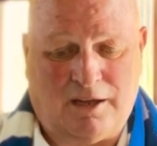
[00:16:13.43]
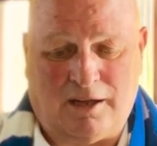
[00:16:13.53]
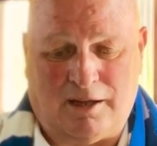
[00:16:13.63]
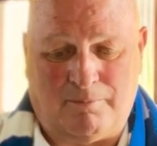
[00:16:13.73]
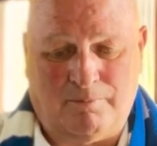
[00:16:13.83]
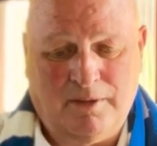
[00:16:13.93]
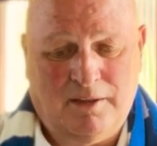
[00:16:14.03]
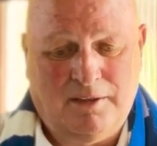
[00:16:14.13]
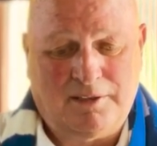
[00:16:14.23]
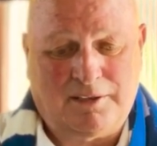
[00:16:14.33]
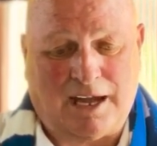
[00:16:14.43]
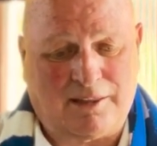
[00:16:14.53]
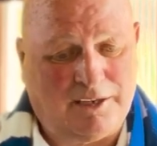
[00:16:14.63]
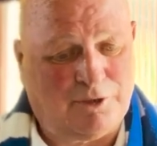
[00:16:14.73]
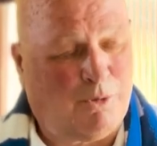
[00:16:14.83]
Um,
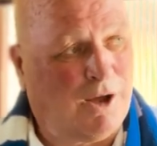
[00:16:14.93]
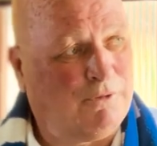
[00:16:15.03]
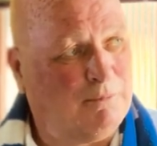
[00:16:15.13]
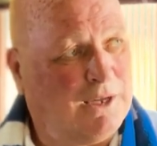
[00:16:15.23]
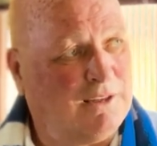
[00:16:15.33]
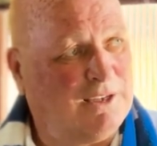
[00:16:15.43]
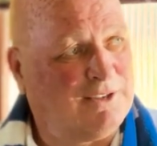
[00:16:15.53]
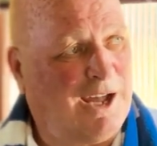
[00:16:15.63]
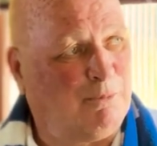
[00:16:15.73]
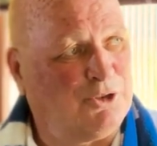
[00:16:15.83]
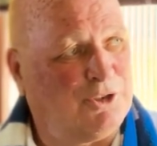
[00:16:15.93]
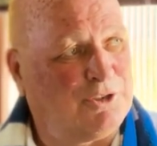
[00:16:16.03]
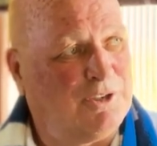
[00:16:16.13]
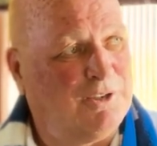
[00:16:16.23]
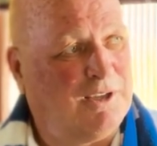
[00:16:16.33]
Kathy, his wife, had made these
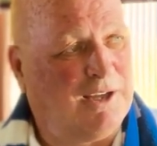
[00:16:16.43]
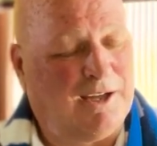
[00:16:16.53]
sandwiches mm-hmm.